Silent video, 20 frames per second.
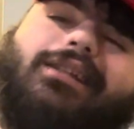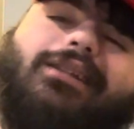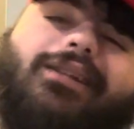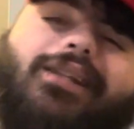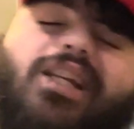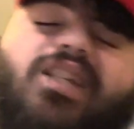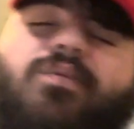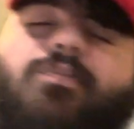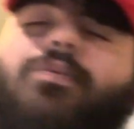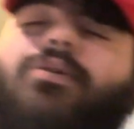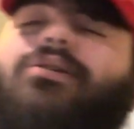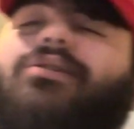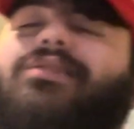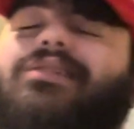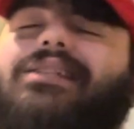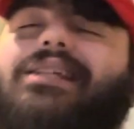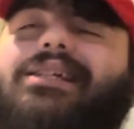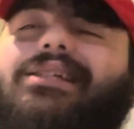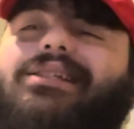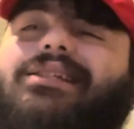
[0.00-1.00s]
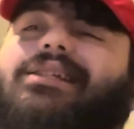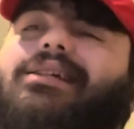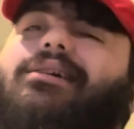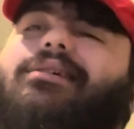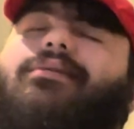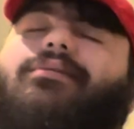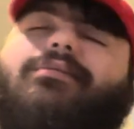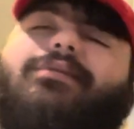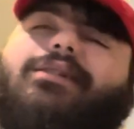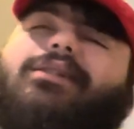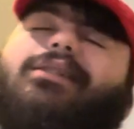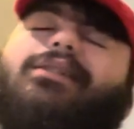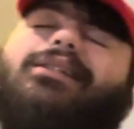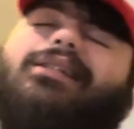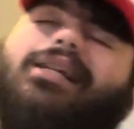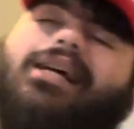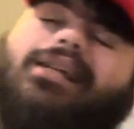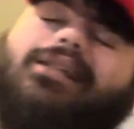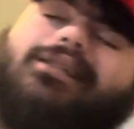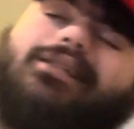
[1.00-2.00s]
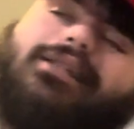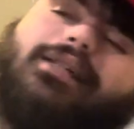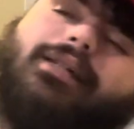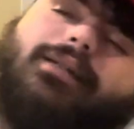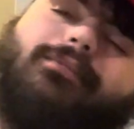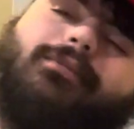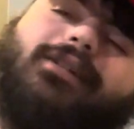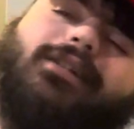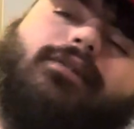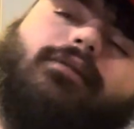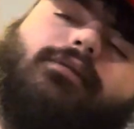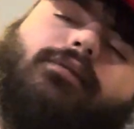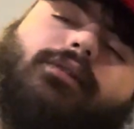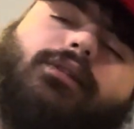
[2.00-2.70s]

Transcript: This bull is next up. He's next up, bro.